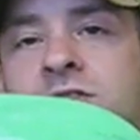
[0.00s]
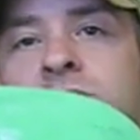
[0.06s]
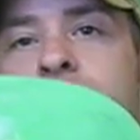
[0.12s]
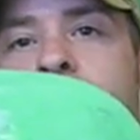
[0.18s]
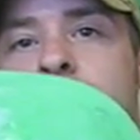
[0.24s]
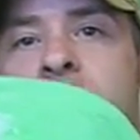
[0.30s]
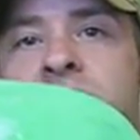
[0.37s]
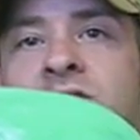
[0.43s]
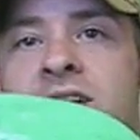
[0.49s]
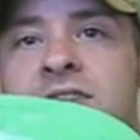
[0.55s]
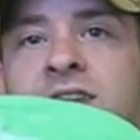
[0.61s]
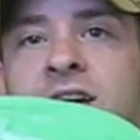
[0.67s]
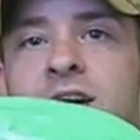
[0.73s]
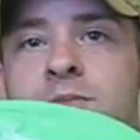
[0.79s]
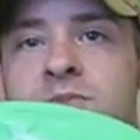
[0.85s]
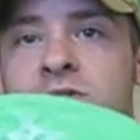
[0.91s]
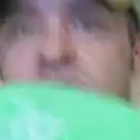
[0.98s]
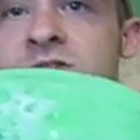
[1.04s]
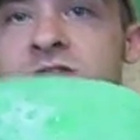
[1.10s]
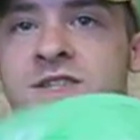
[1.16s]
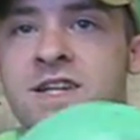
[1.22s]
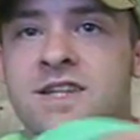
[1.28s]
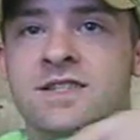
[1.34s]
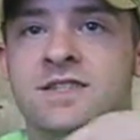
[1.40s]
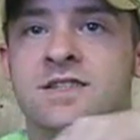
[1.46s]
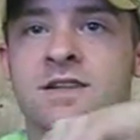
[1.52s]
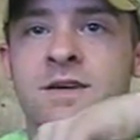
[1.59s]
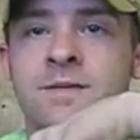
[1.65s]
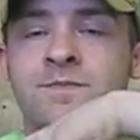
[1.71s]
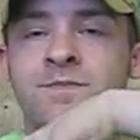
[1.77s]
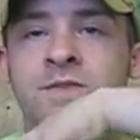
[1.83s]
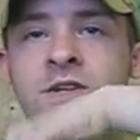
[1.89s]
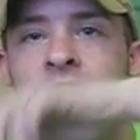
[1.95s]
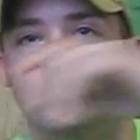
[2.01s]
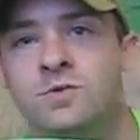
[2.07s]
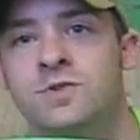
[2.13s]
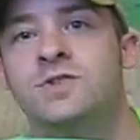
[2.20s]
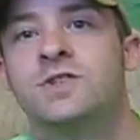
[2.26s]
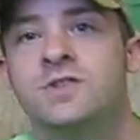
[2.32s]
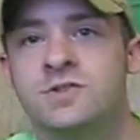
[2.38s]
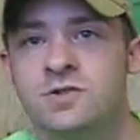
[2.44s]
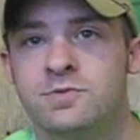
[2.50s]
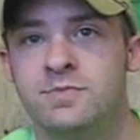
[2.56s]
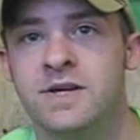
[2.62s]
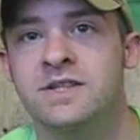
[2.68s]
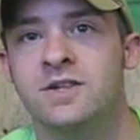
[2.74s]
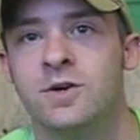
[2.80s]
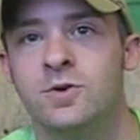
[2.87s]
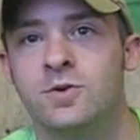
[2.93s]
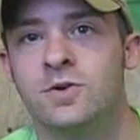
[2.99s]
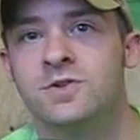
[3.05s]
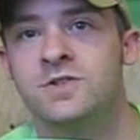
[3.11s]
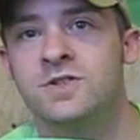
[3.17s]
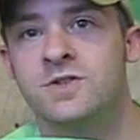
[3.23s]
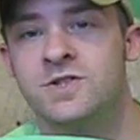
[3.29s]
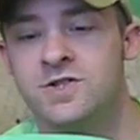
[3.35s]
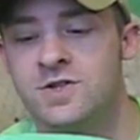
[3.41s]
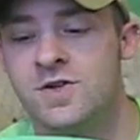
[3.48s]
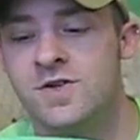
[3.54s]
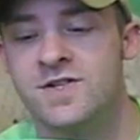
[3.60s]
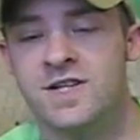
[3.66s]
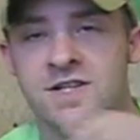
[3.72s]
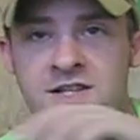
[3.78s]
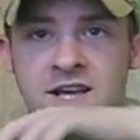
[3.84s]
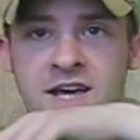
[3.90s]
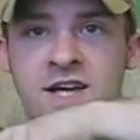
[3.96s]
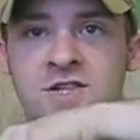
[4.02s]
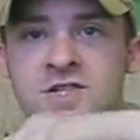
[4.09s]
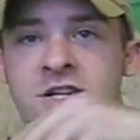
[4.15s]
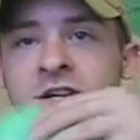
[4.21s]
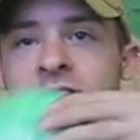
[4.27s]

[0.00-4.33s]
them upside down because this was just too big to hold on to as you're using it as an edge,